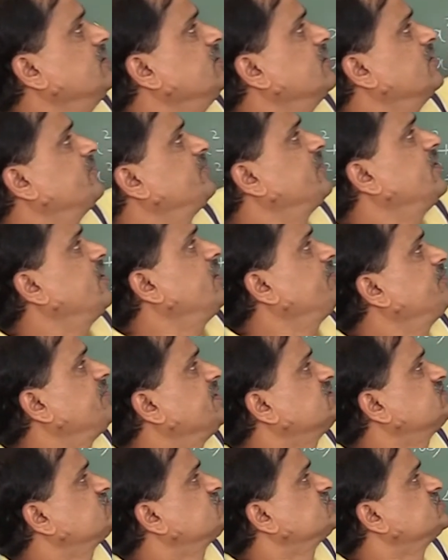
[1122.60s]
f of
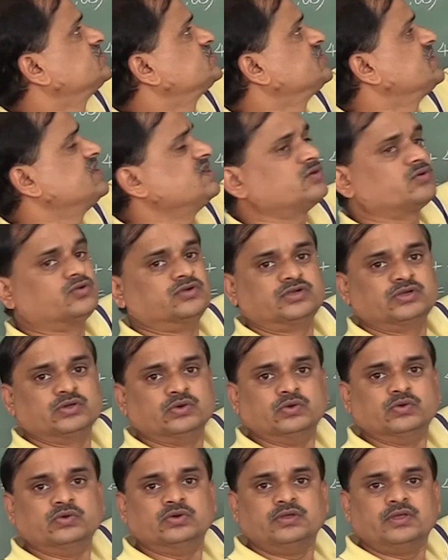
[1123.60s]
x is equal
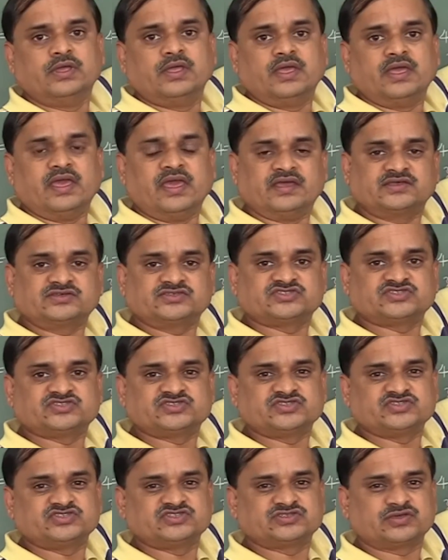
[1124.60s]
to x
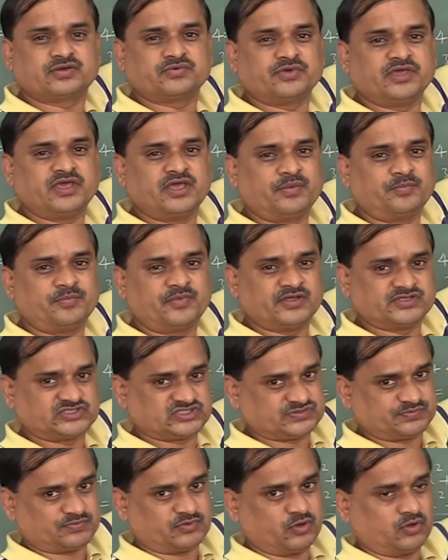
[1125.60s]
square
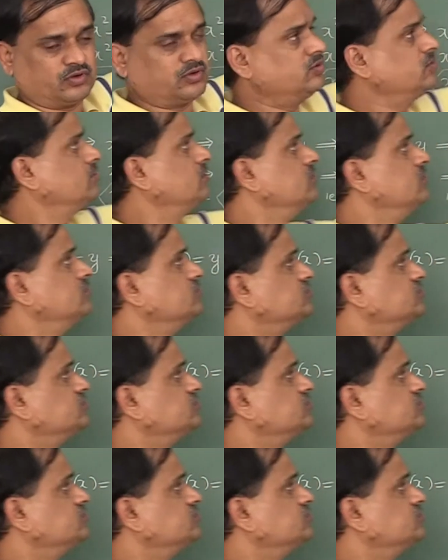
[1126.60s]
plus 4.